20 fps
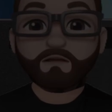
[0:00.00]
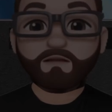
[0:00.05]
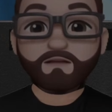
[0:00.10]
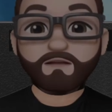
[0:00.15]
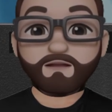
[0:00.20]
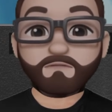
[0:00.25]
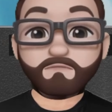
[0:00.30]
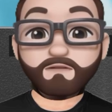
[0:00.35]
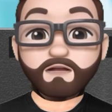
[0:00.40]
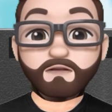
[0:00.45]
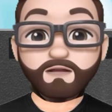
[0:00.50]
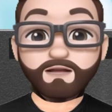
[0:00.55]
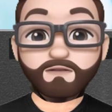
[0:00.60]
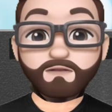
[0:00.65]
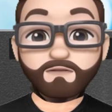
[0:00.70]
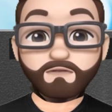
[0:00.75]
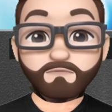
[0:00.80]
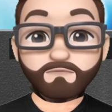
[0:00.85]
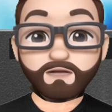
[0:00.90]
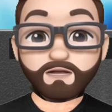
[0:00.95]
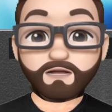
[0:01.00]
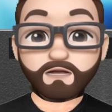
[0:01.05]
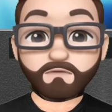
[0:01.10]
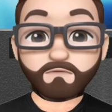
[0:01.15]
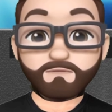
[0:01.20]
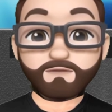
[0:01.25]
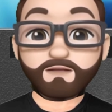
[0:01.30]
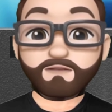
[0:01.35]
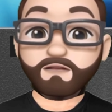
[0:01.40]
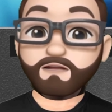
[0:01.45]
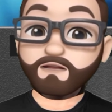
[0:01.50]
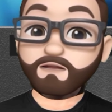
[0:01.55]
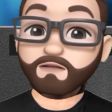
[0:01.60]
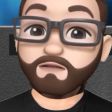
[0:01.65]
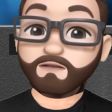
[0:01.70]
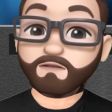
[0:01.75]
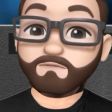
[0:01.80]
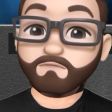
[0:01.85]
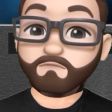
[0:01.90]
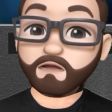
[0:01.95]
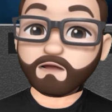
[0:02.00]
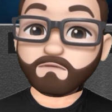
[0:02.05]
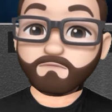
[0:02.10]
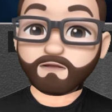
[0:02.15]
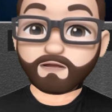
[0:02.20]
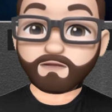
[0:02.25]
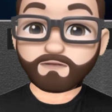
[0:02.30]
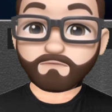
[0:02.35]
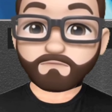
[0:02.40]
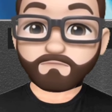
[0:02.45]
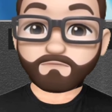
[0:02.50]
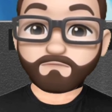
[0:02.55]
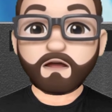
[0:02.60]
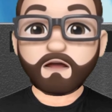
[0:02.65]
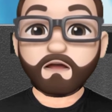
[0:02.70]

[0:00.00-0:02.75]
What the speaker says: If you like this video, please click the subscribe button.